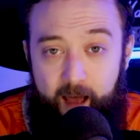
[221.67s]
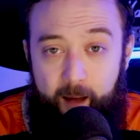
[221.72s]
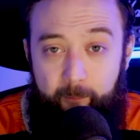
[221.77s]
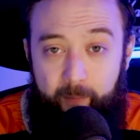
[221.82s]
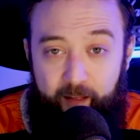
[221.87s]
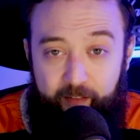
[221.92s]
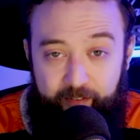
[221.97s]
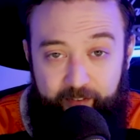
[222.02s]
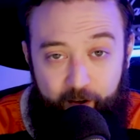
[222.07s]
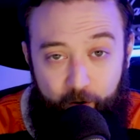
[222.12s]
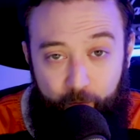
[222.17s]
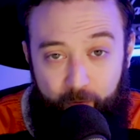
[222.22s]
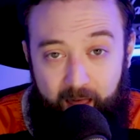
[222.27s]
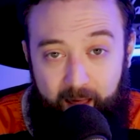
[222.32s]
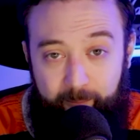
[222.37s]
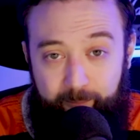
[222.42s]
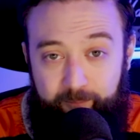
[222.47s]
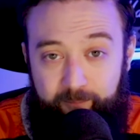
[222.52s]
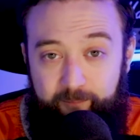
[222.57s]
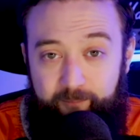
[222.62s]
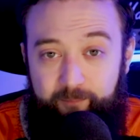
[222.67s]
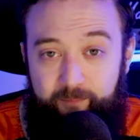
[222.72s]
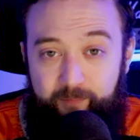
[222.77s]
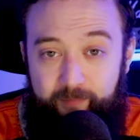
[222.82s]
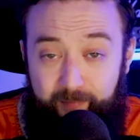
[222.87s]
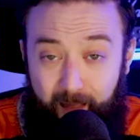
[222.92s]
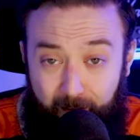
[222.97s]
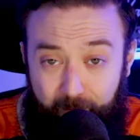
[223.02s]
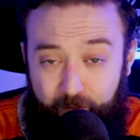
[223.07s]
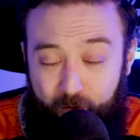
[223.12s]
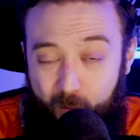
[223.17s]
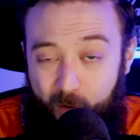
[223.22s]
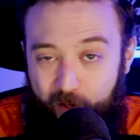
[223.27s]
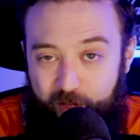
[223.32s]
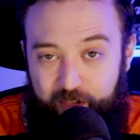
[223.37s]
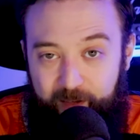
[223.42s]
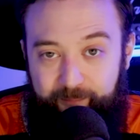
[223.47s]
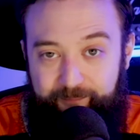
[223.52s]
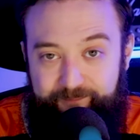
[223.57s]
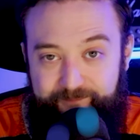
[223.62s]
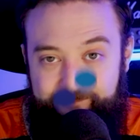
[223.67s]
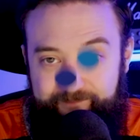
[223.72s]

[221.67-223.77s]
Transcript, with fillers: But until then, thanks for watching.